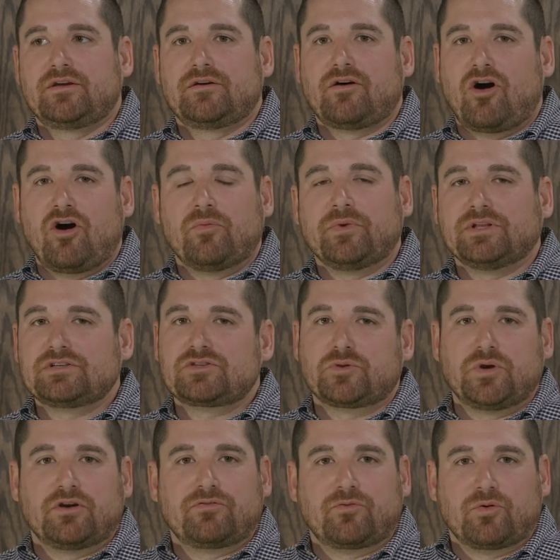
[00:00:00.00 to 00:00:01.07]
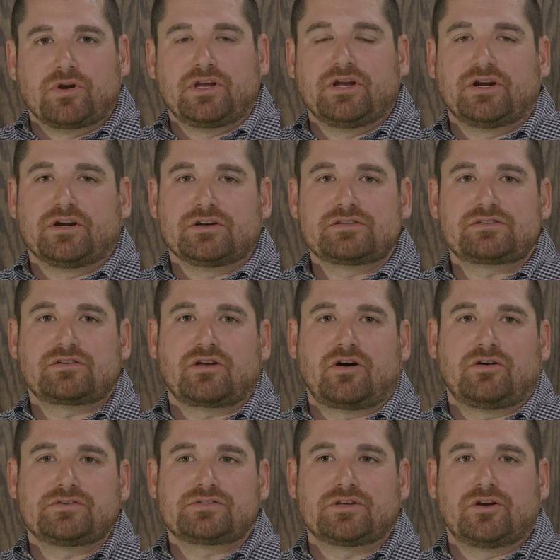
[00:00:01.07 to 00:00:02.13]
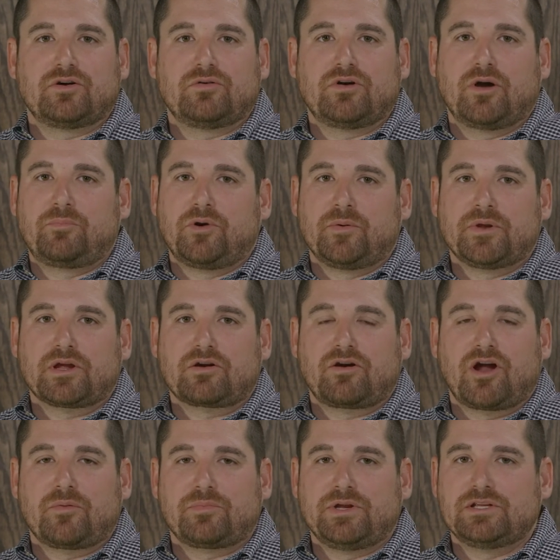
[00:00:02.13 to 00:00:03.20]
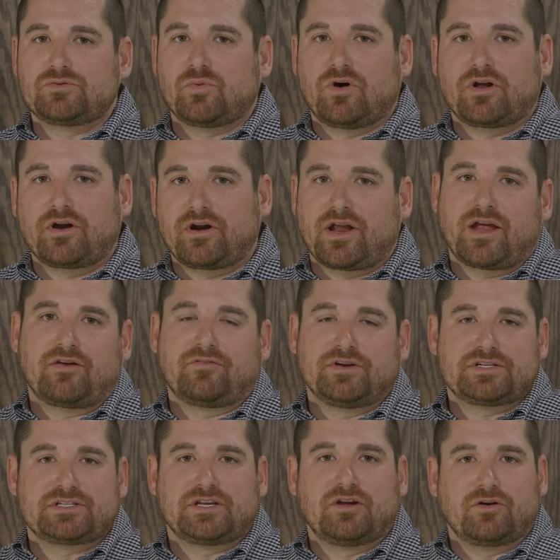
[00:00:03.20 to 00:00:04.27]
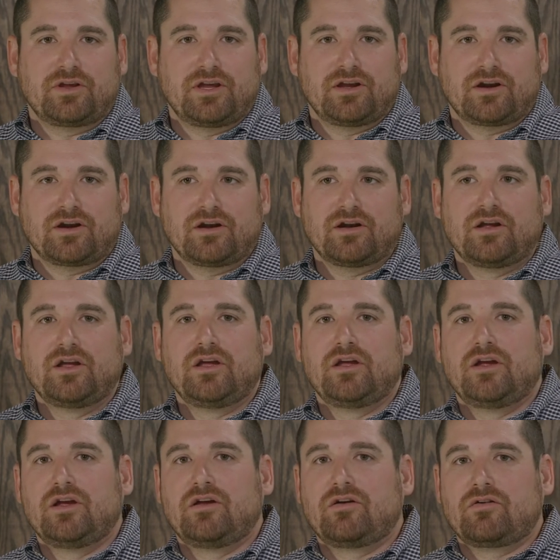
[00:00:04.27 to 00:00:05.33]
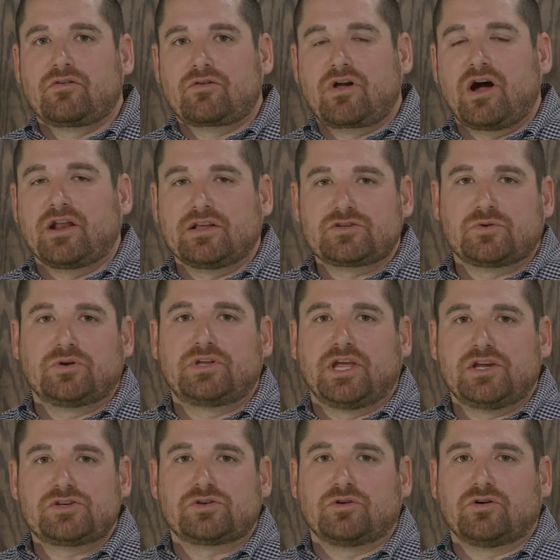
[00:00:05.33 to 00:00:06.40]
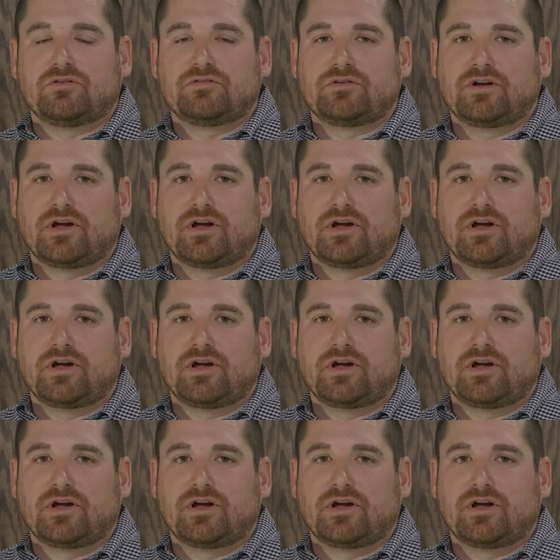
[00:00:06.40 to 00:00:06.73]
Almonds, 3 or 4 years. Also, a permanent crop needs water every single year. Cotton is rotational.